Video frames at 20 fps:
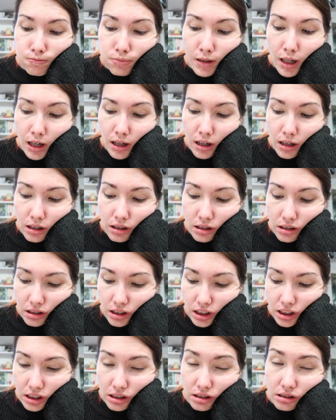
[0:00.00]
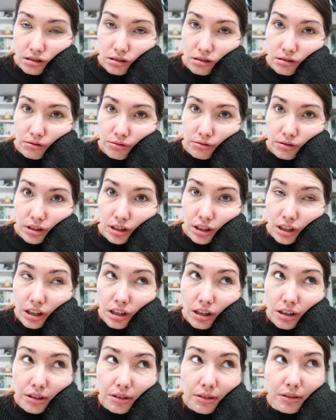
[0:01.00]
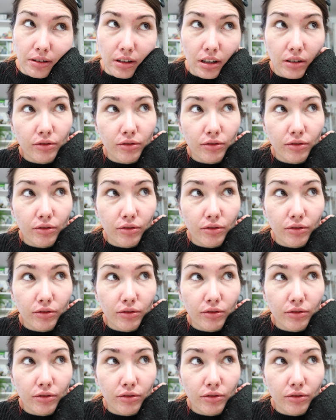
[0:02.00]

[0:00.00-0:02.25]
But I can't.